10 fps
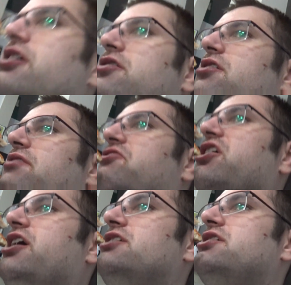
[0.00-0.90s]
like
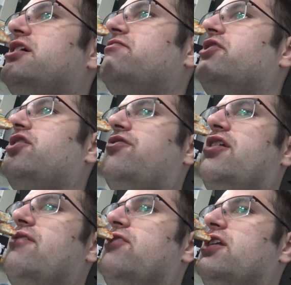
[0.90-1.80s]
delivery guys have. I
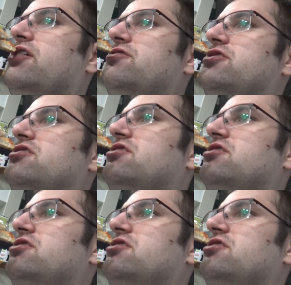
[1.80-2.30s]
don't have one of those,